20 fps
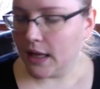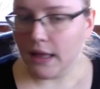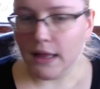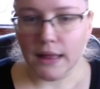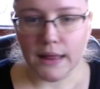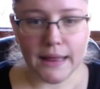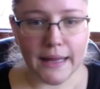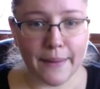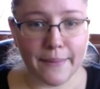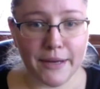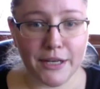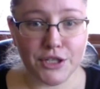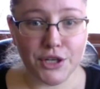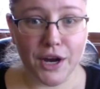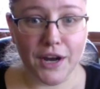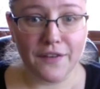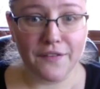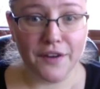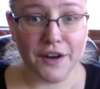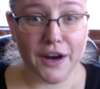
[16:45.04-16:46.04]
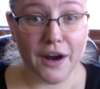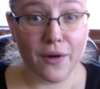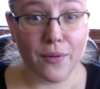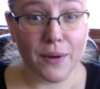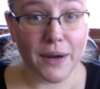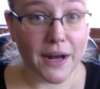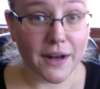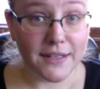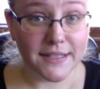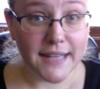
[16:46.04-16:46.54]
Let me try and figure out
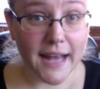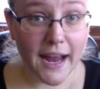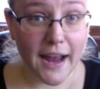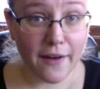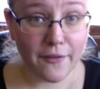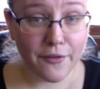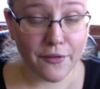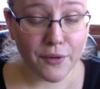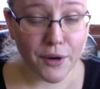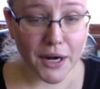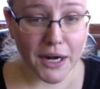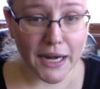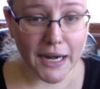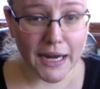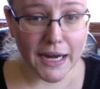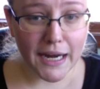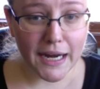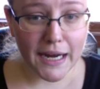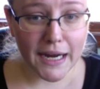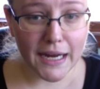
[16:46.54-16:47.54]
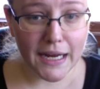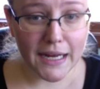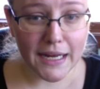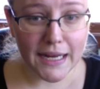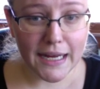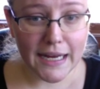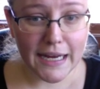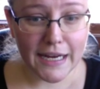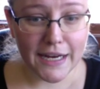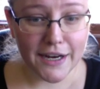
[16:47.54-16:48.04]
what else I have working
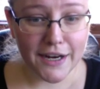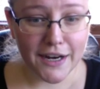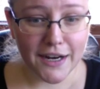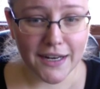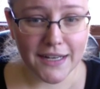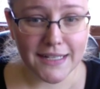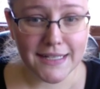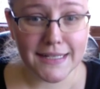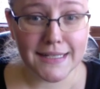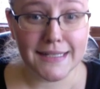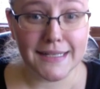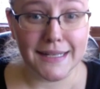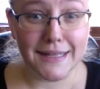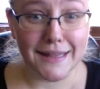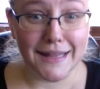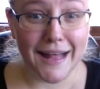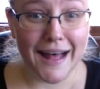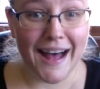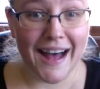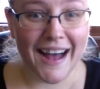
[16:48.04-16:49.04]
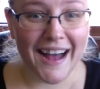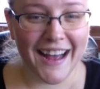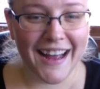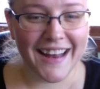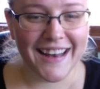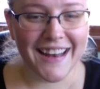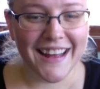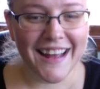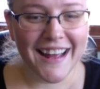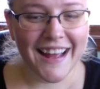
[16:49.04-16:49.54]
here, because it's a lot,
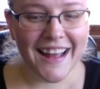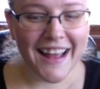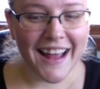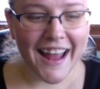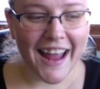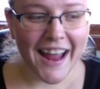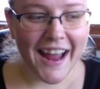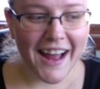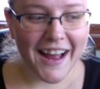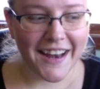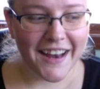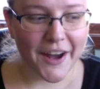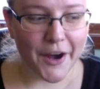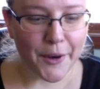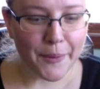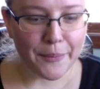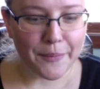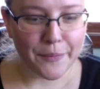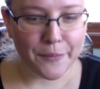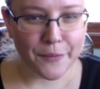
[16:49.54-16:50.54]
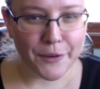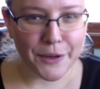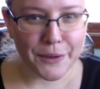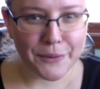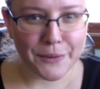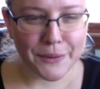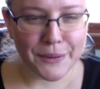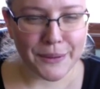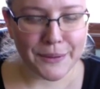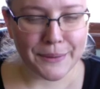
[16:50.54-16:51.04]
and we
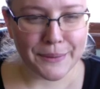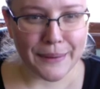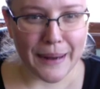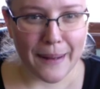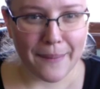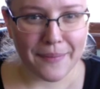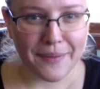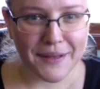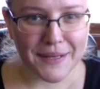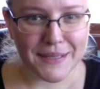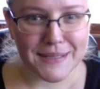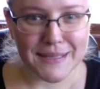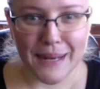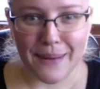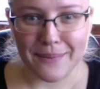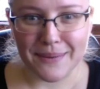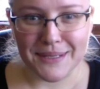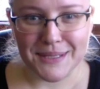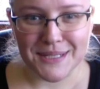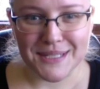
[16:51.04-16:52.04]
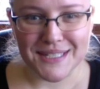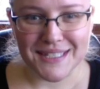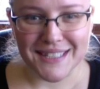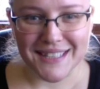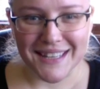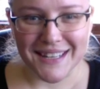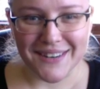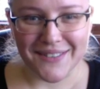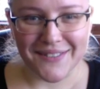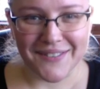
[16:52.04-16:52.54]
will wrap this up in just a
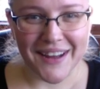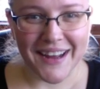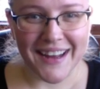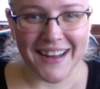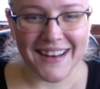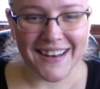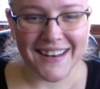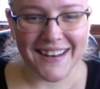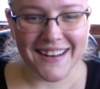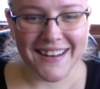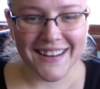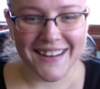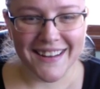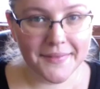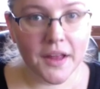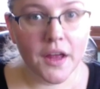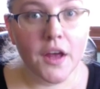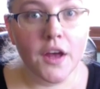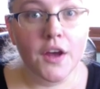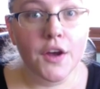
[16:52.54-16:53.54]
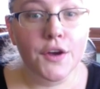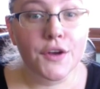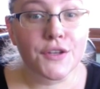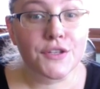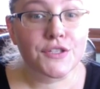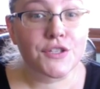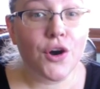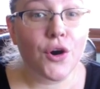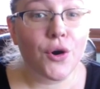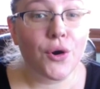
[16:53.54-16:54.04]
little bit.
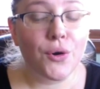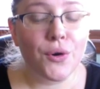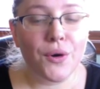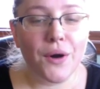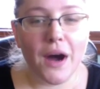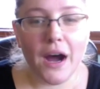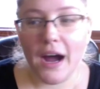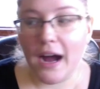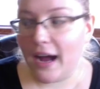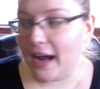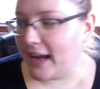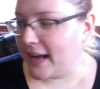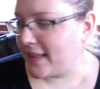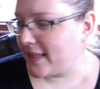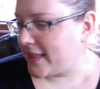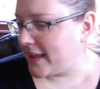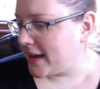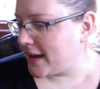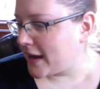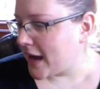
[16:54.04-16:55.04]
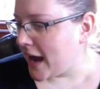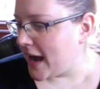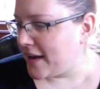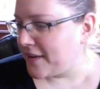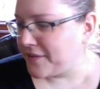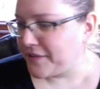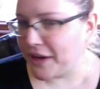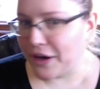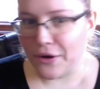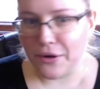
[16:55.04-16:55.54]
So I think
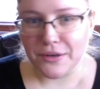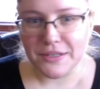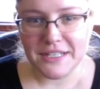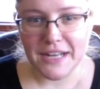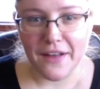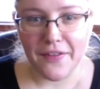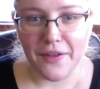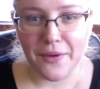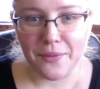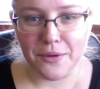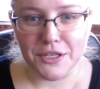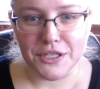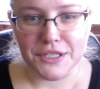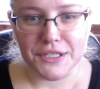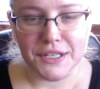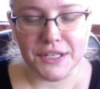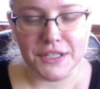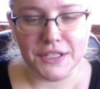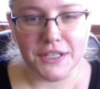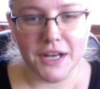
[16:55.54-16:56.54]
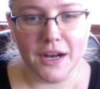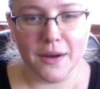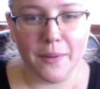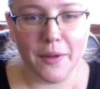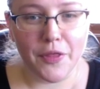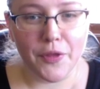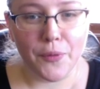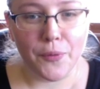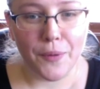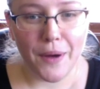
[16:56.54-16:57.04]
I've narrowed down that we're just going to talk
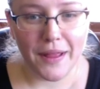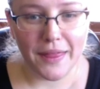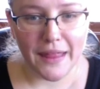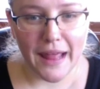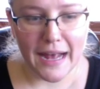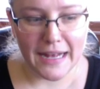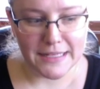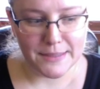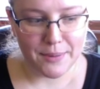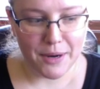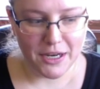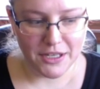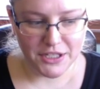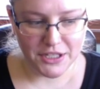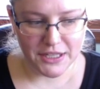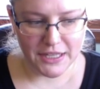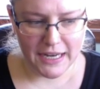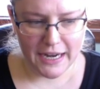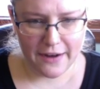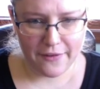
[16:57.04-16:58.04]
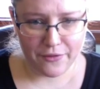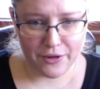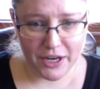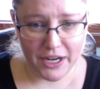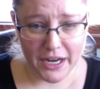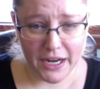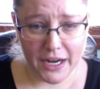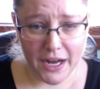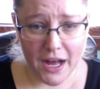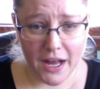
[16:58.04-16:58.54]
about the one last project that I have
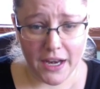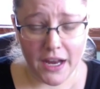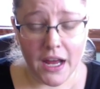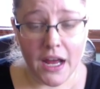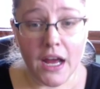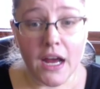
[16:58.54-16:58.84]
working on.